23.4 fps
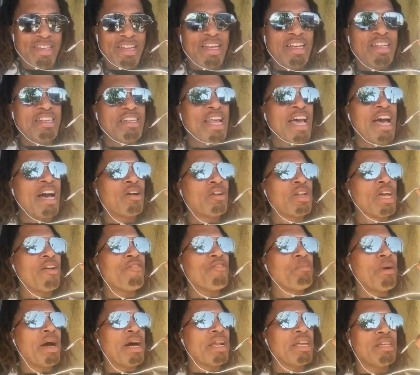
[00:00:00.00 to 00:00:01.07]
Now
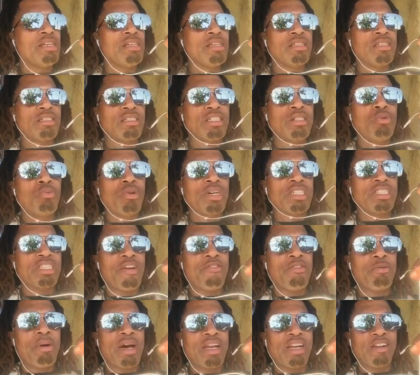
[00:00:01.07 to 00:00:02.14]
that she wants
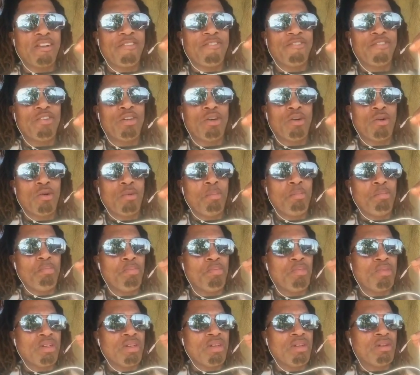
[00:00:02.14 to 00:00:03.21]
everybody to feel
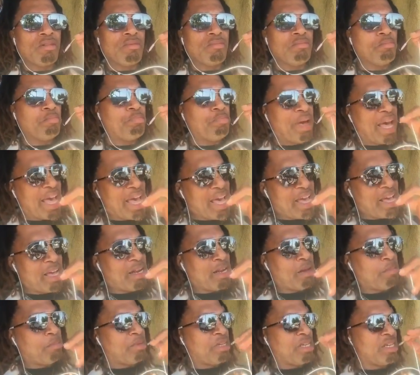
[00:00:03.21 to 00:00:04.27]
bad. I
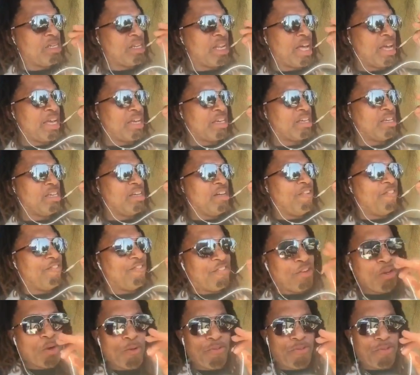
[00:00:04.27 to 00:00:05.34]
mean, like,
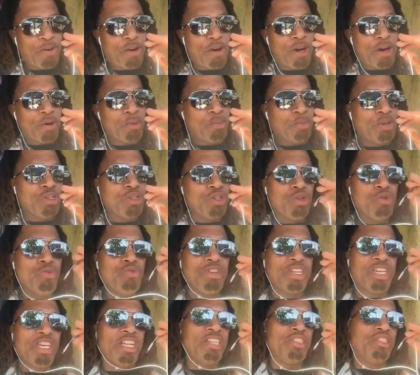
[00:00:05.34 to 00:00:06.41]
feel for her when you
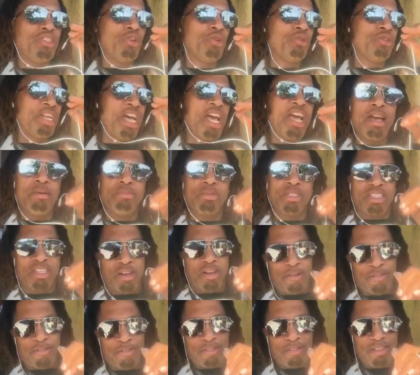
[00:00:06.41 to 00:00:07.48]
did it your damn
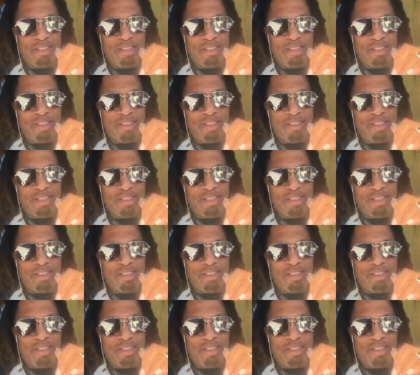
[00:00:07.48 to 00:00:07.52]
self.